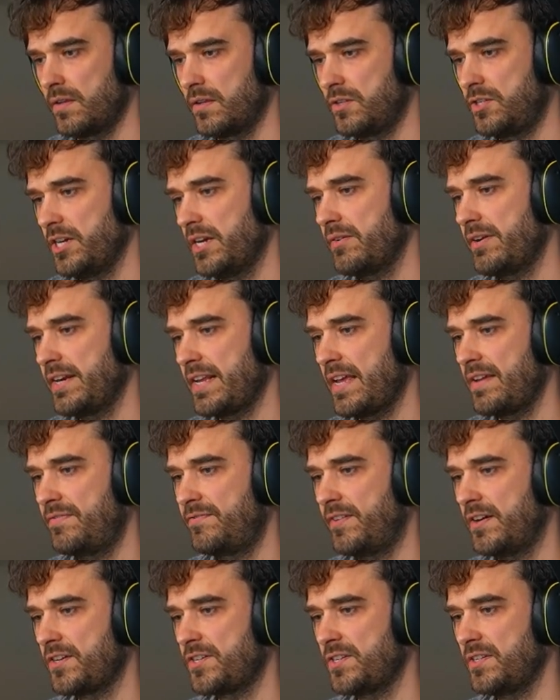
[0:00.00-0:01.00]
generate a
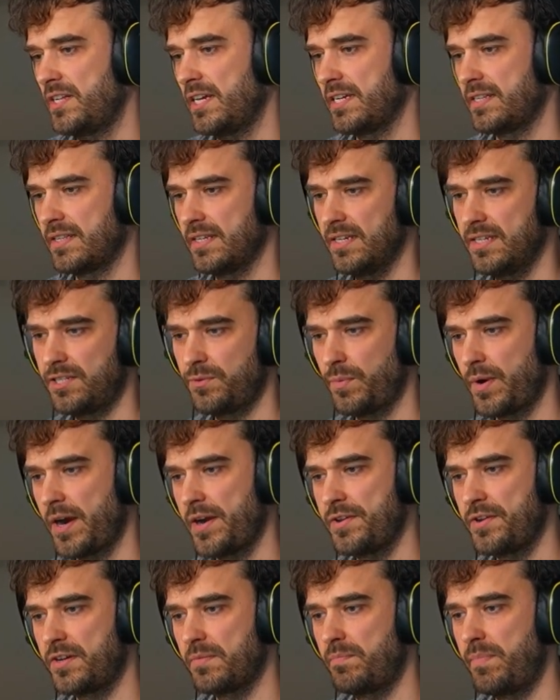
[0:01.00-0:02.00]
function like this where
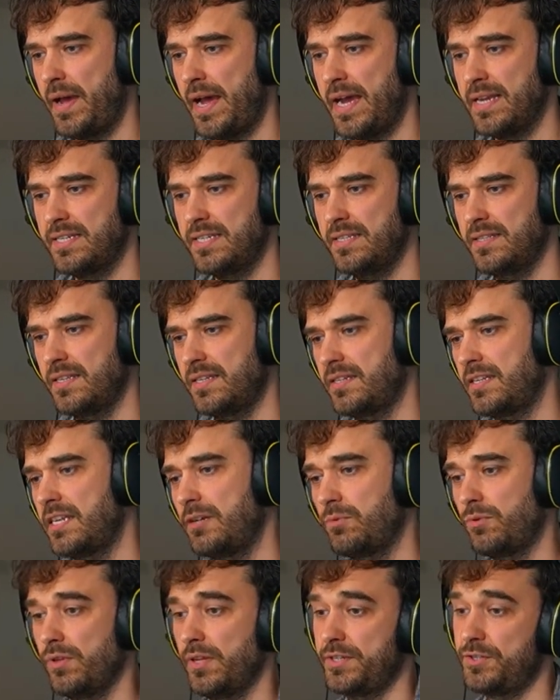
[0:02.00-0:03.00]
you can pass in the
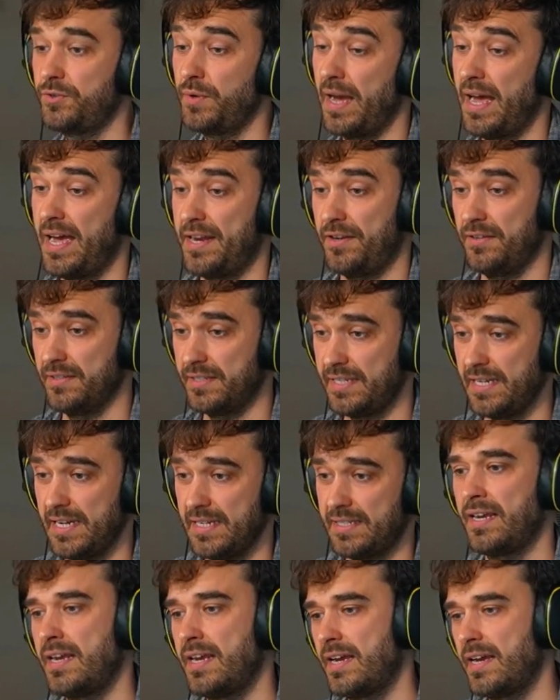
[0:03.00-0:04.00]
SQL that you had on
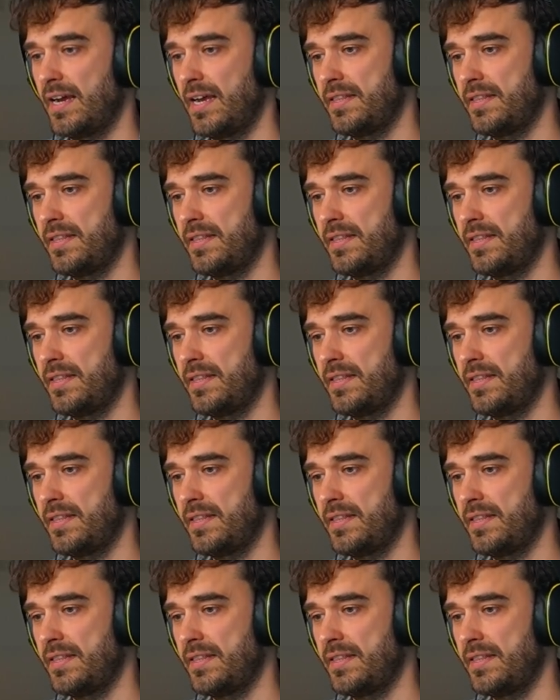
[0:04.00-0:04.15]
disk,